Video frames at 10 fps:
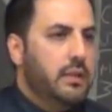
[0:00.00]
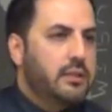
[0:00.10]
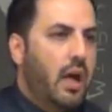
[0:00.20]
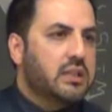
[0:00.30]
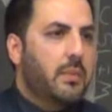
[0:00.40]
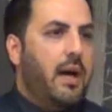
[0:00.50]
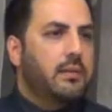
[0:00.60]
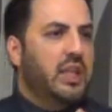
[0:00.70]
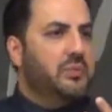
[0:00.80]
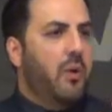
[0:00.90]
They talked
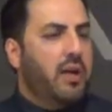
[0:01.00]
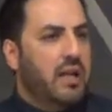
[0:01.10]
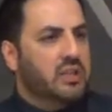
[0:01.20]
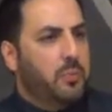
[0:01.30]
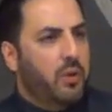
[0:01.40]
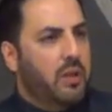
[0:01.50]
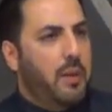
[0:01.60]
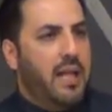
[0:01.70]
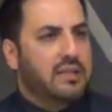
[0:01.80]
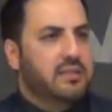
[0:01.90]
about, they spoke out in support of the
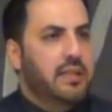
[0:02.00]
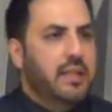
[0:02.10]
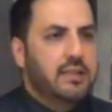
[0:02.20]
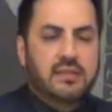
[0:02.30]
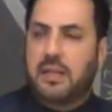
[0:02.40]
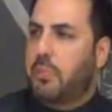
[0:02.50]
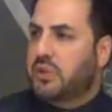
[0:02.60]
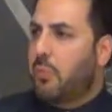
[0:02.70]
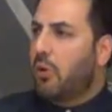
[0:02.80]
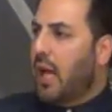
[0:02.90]
Palestinians. They
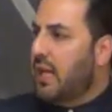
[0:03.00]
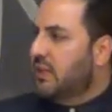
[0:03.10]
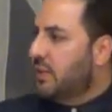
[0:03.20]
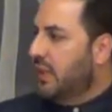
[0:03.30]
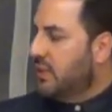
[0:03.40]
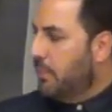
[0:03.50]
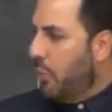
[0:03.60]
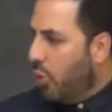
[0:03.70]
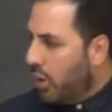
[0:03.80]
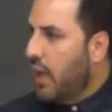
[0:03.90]
spoke out in
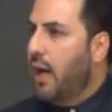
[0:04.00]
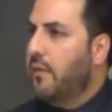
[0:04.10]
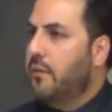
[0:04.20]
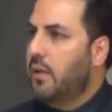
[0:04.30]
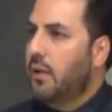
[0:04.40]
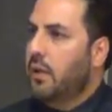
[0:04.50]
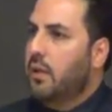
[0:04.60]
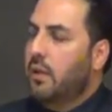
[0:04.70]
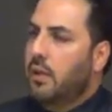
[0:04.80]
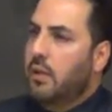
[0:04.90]
support of
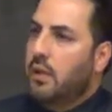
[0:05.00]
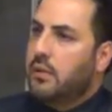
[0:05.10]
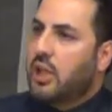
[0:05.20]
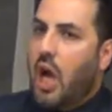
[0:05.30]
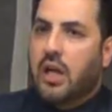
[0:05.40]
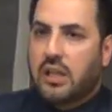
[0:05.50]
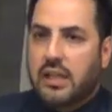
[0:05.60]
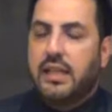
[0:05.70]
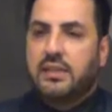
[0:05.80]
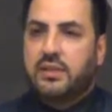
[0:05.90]
the
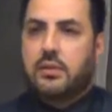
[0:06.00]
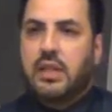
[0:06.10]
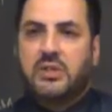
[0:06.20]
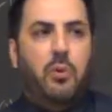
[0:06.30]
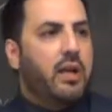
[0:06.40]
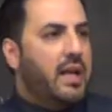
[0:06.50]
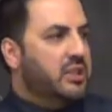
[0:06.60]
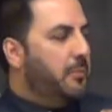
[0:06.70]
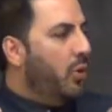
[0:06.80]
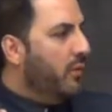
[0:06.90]
Congolese. They spoke out in
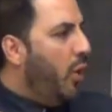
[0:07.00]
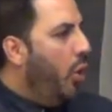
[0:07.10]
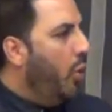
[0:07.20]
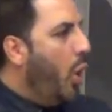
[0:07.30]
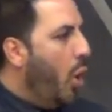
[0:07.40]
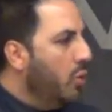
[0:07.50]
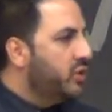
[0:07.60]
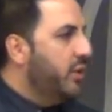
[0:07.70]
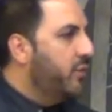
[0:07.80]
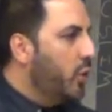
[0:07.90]
support of a whole
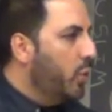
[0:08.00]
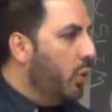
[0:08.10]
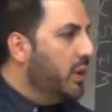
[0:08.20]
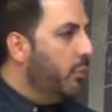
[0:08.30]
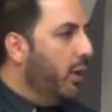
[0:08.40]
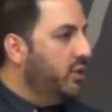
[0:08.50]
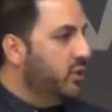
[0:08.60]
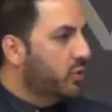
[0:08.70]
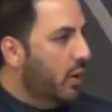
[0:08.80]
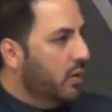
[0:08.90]
host of third world
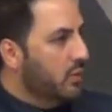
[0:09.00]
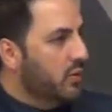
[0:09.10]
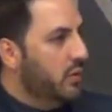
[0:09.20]
liberation struggles.